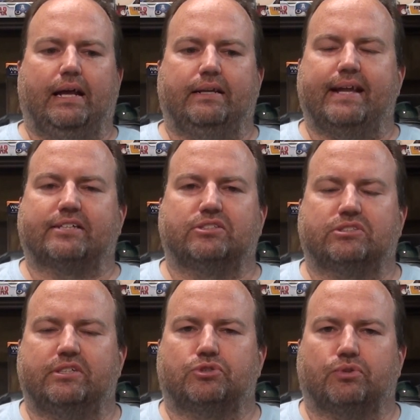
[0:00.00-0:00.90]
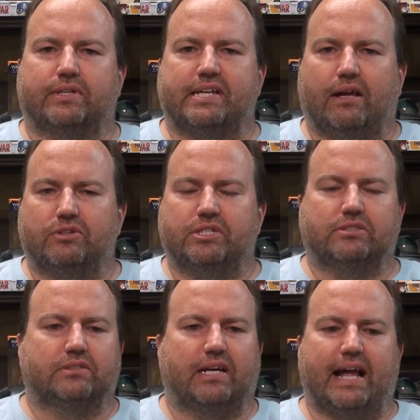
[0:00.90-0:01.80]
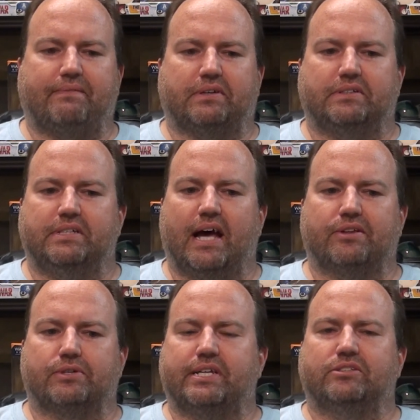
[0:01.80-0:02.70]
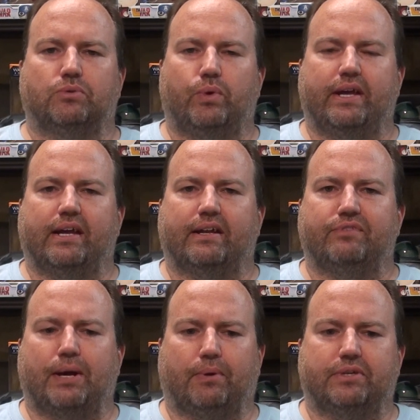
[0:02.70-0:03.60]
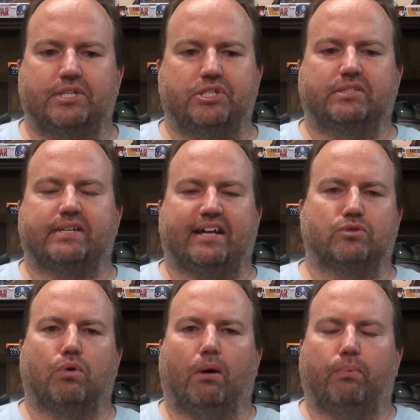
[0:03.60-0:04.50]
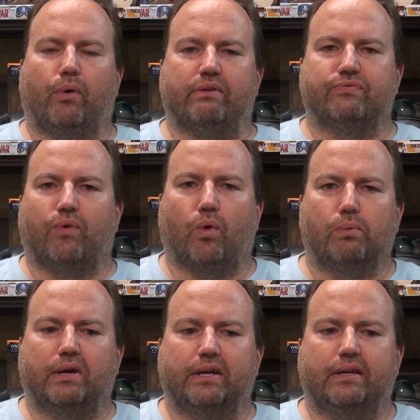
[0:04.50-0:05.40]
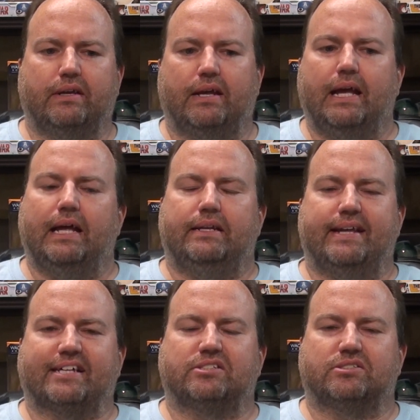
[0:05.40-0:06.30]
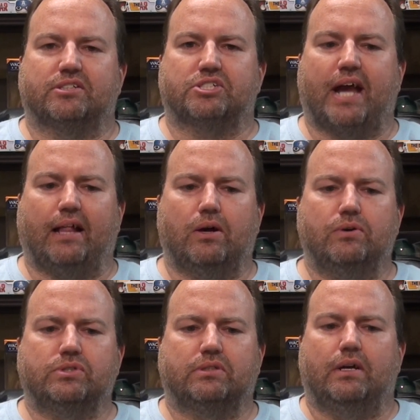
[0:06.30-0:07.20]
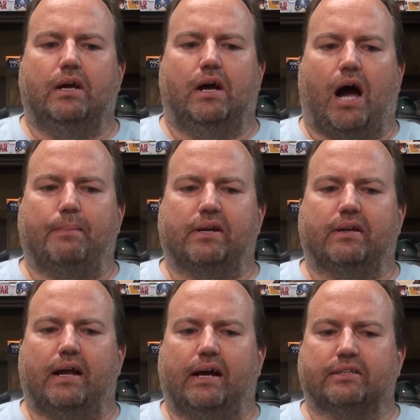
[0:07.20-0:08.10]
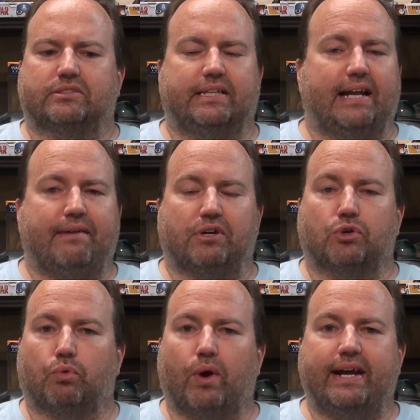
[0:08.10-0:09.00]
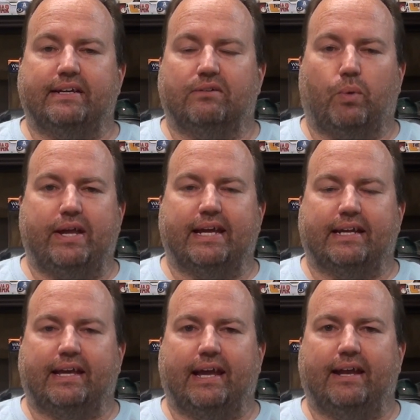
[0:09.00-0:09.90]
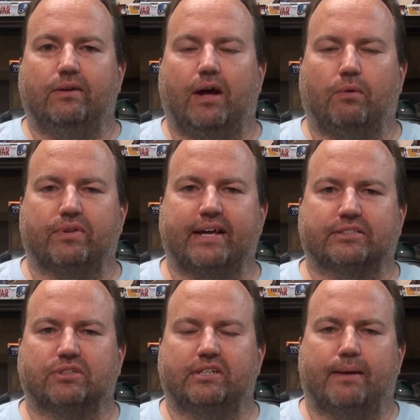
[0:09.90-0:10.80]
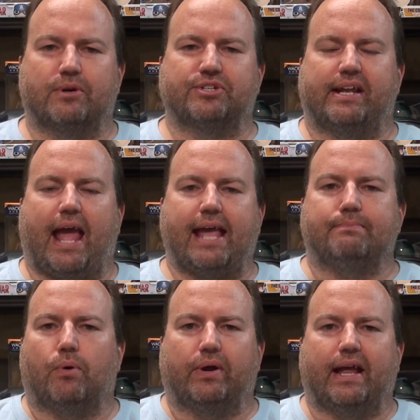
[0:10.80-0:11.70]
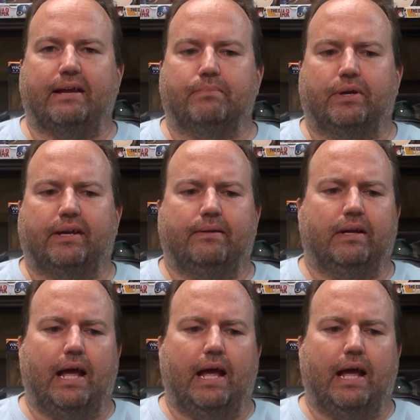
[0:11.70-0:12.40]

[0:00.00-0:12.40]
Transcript: Next is Central Intelligence, going to have another decent weekend of double digits at $12.4 million. Next is The Shallows. I'm going to see it have a great weekend again with excellent numbers at $8.8 million.